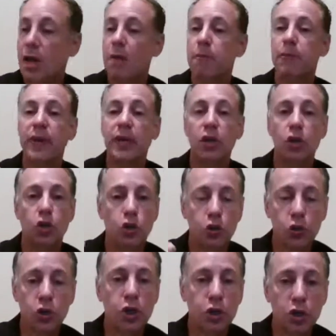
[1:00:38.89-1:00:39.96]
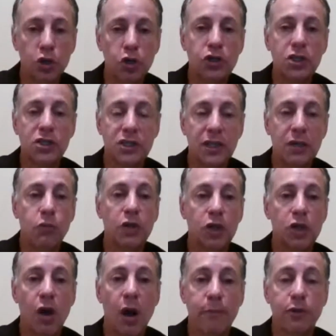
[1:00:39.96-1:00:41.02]
but you can look to see what the
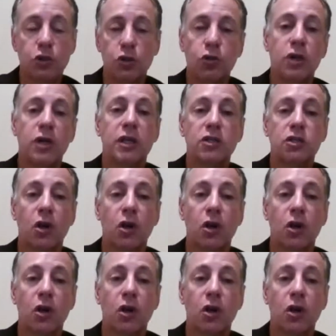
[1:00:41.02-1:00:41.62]
opportunities